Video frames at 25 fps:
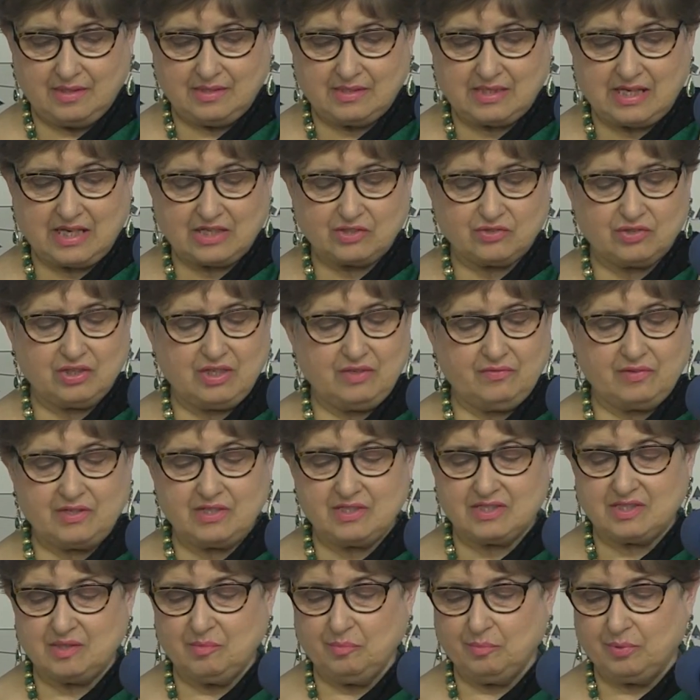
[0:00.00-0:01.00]
It's actually
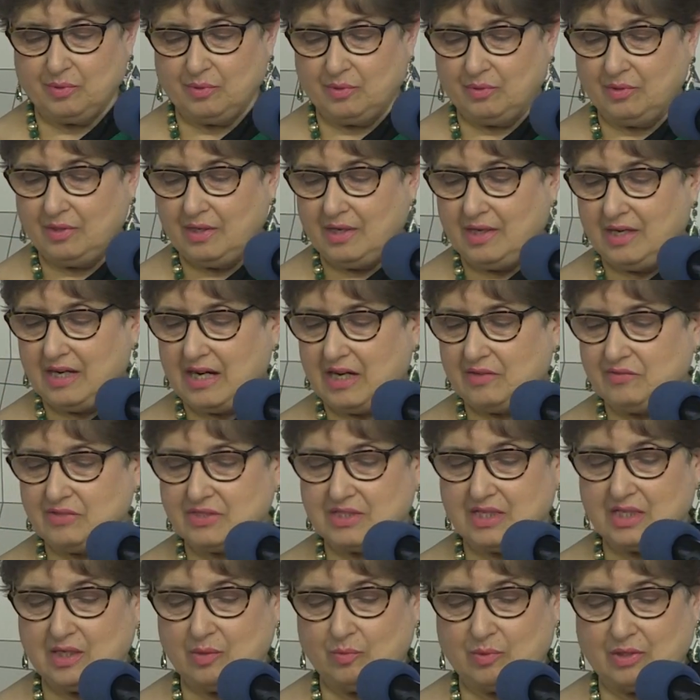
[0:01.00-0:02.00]
very simple.
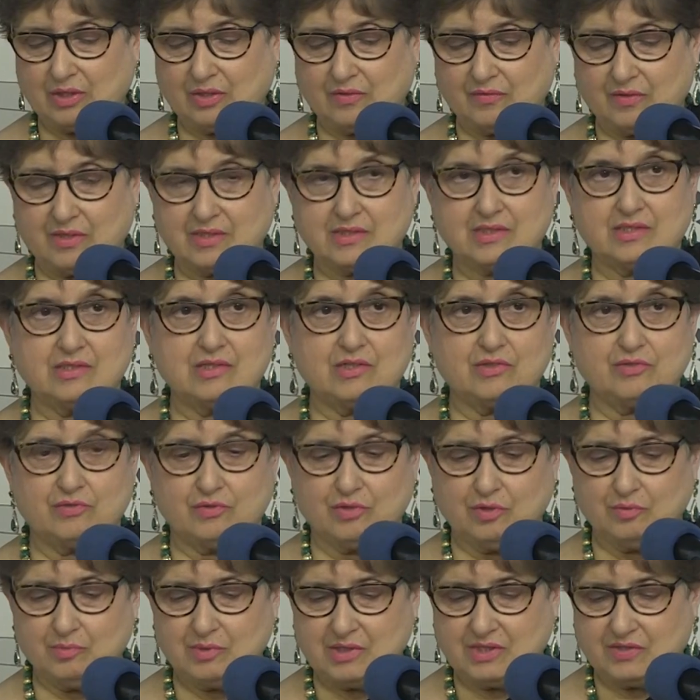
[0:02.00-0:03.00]
Every single one of us in
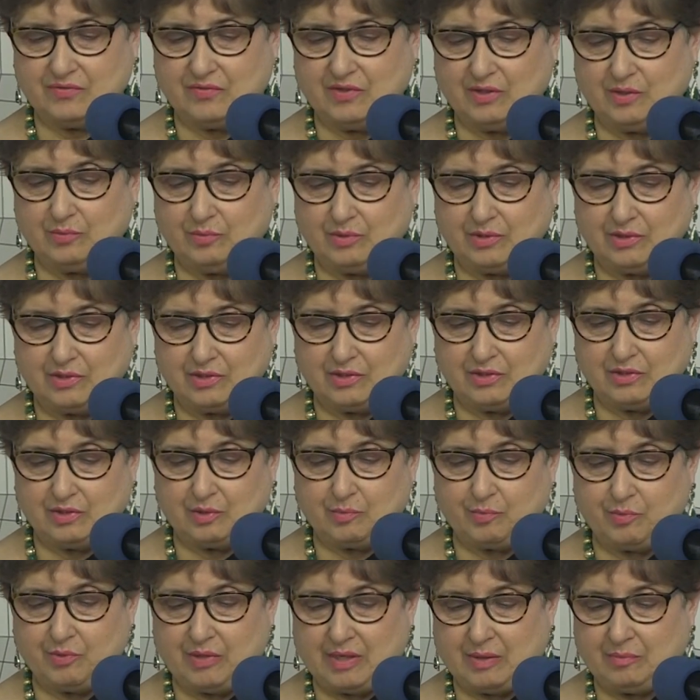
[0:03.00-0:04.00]
this room is filled to
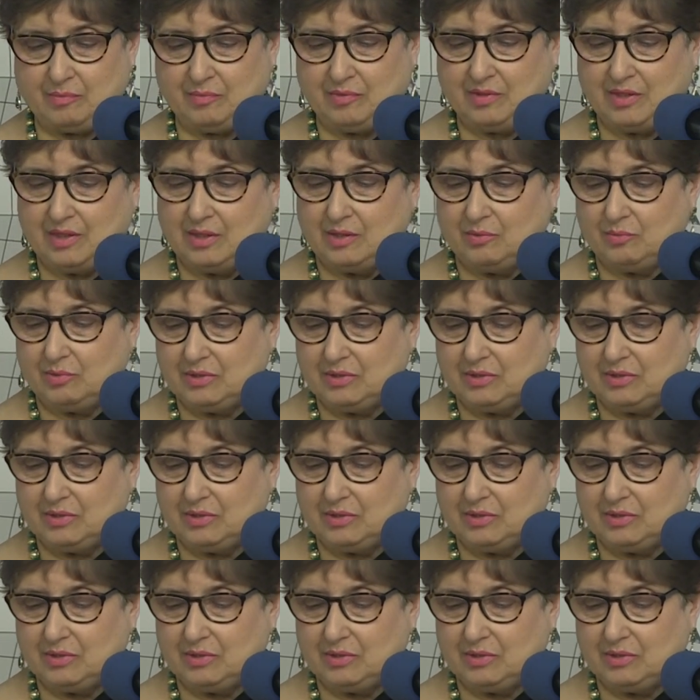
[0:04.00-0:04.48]
the brim